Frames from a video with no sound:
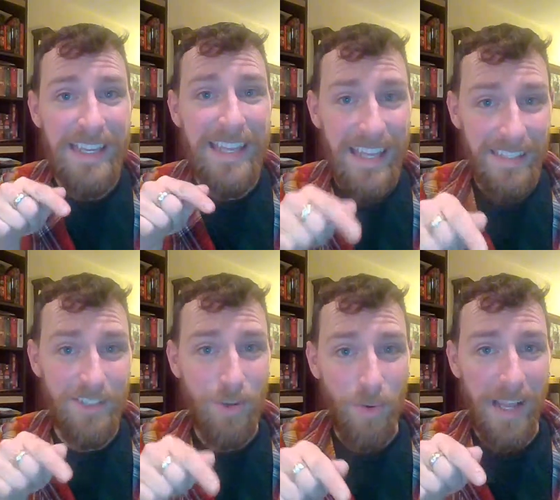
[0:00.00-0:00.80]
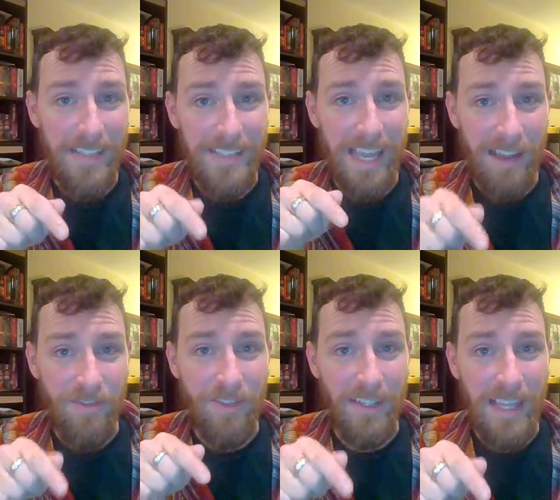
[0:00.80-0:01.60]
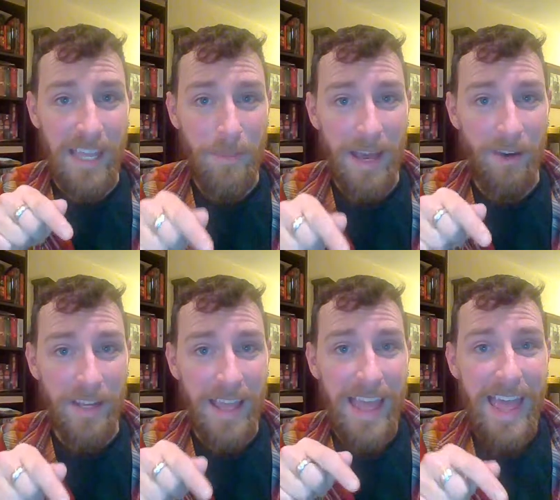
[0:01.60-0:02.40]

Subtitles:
King's Quest after it came out,